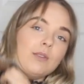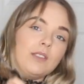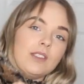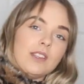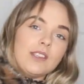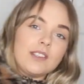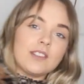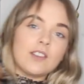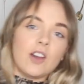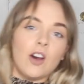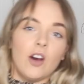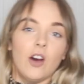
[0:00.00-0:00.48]
with
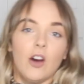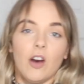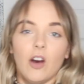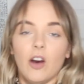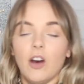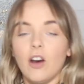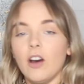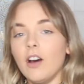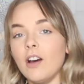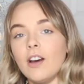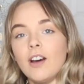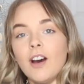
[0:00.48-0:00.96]
this
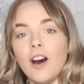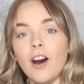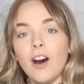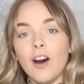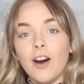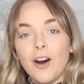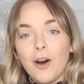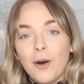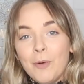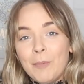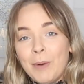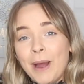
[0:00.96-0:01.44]
coat.
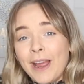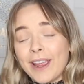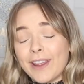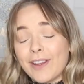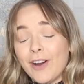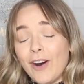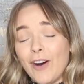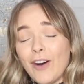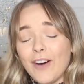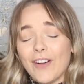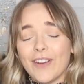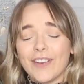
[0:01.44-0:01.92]
Oh my
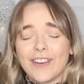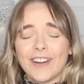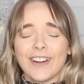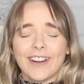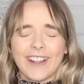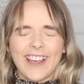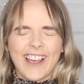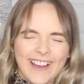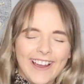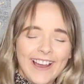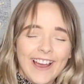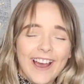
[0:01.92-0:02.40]
God,
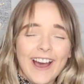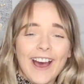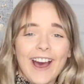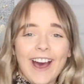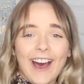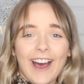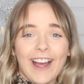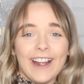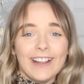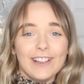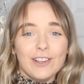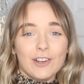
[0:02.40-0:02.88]

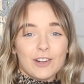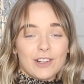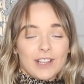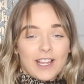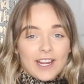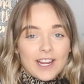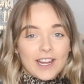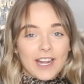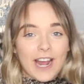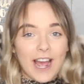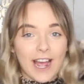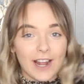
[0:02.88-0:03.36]
I look
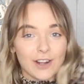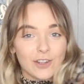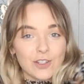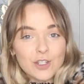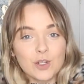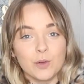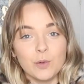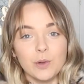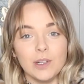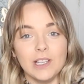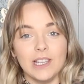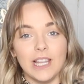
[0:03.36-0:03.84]
like an
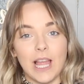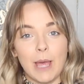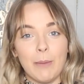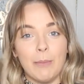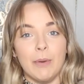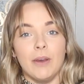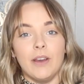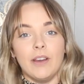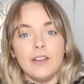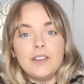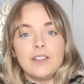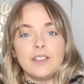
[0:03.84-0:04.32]
actual
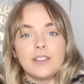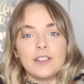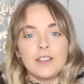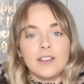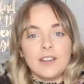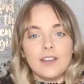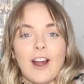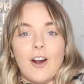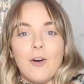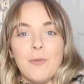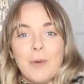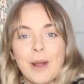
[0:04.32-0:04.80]
leopard.
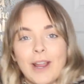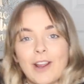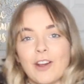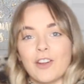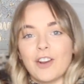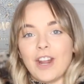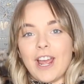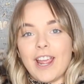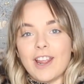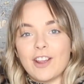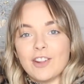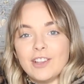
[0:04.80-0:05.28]
Oh my
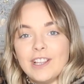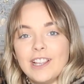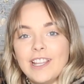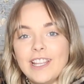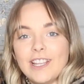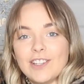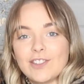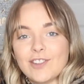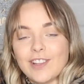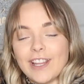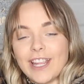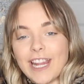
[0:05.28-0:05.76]
God, I could
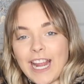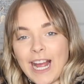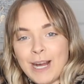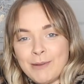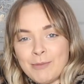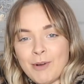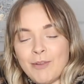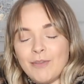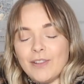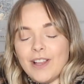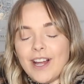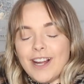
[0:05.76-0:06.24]
literally
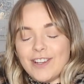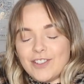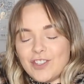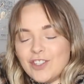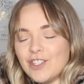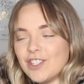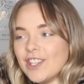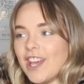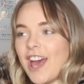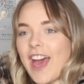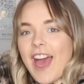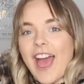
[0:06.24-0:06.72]
camouflage
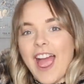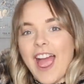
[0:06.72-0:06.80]
into